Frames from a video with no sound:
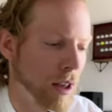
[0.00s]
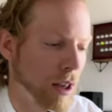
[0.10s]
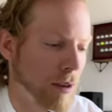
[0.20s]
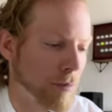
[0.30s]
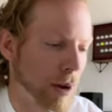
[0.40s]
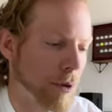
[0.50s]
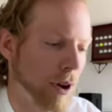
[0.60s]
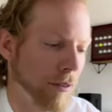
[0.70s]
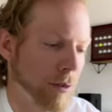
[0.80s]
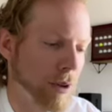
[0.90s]
Maybe you
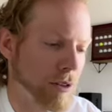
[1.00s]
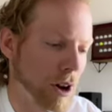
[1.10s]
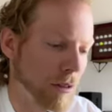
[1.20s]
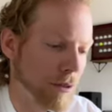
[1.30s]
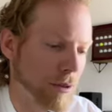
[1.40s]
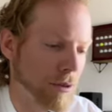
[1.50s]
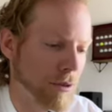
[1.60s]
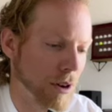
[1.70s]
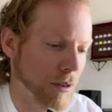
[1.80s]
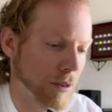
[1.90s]
have to be tougher,
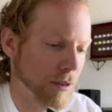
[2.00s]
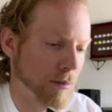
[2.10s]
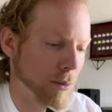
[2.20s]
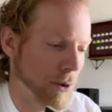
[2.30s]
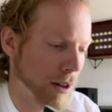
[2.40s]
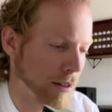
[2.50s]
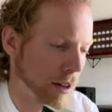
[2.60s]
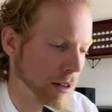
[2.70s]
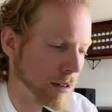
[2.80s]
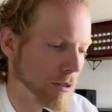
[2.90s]
stronger, more
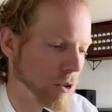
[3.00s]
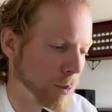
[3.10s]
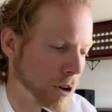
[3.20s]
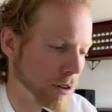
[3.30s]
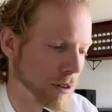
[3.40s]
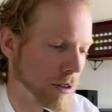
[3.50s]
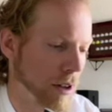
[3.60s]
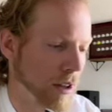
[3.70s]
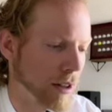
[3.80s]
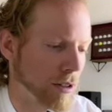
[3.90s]
athletic, smarter,
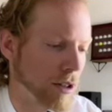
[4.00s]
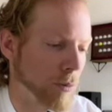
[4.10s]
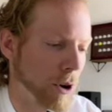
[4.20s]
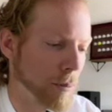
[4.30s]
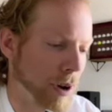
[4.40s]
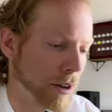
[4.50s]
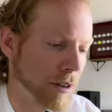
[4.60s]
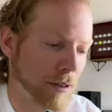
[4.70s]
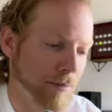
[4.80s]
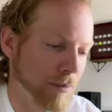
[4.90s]
in some way
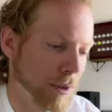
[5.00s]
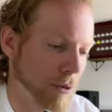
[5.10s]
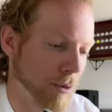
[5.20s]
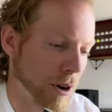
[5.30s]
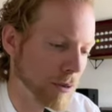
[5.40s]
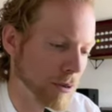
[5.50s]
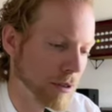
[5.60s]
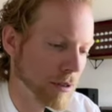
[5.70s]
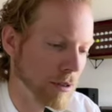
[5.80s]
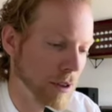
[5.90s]
better. Who knows?
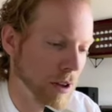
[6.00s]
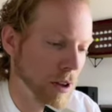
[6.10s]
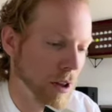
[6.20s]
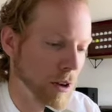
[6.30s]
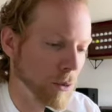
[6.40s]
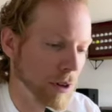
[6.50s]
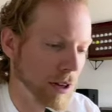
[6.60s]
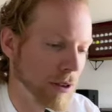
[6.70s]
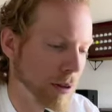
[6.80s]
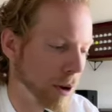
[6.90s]
One
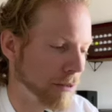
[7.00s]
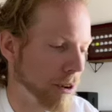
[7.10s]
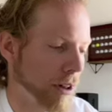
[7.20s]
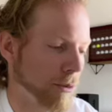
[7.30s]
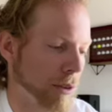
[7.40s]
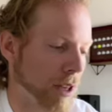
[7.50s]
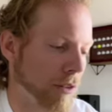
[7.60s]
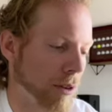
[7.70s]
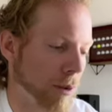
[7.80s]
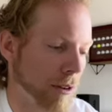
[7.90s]
evening, my father was
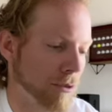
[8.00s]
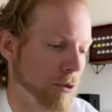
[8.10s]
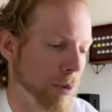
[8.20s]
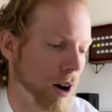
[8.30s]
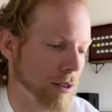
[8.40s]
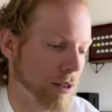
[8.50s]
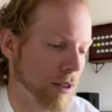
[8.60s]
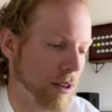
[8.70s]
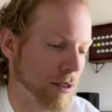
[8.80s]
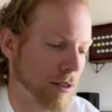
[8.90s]
giving me a few boxing
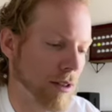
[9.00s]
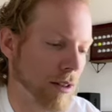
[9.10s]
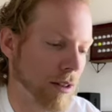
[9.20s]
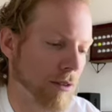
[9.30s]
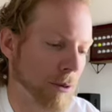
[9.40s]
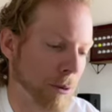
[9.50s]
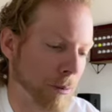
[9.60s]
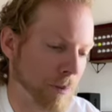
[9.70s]
lessons in the living room.